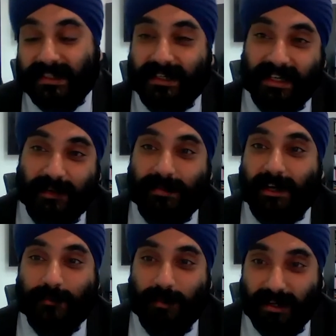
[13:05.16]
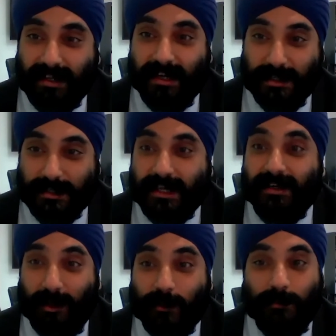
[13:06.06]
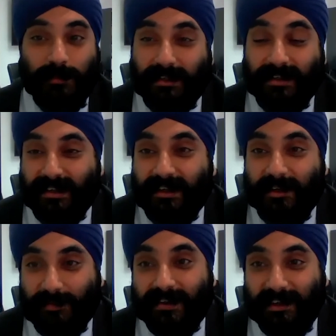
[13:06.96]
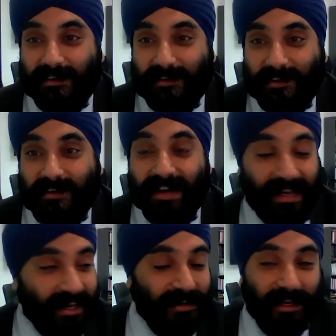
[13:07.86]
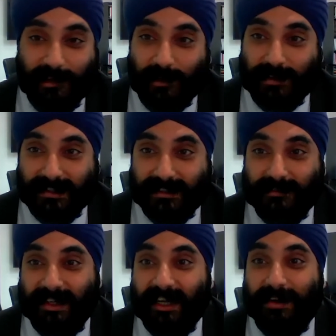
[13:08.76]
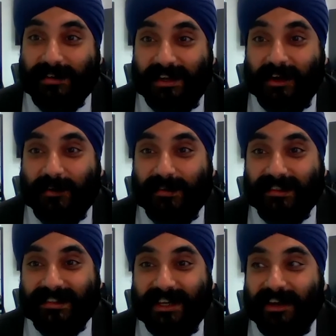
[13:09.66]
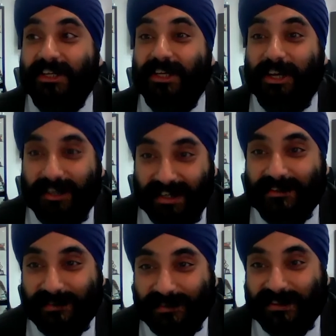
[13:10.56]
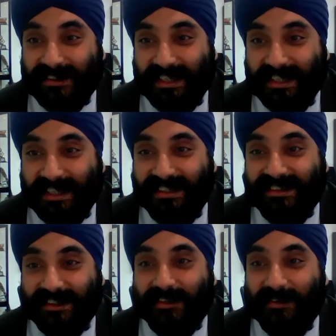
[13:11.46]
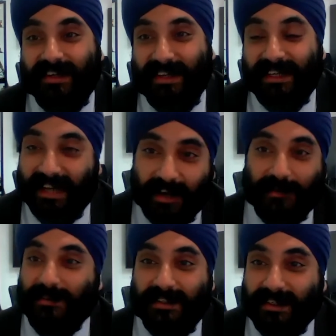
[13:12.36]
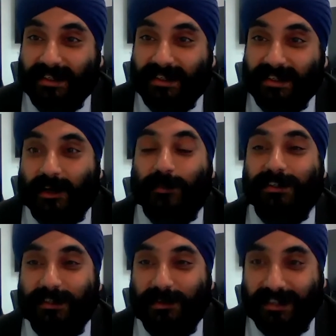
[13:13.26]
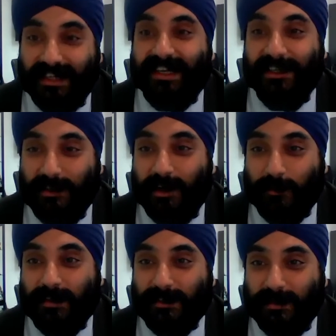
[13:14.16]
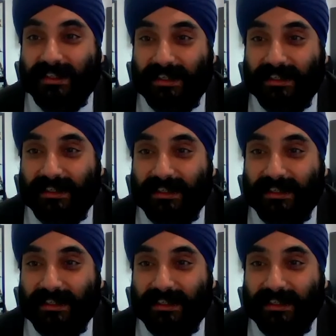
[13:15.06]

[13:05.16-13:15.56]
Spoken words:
and keep that communication channel open. I now get lots of emails that I was kind of yearning for 10 years ago. Now it's like, what do you think? Can you help us with this?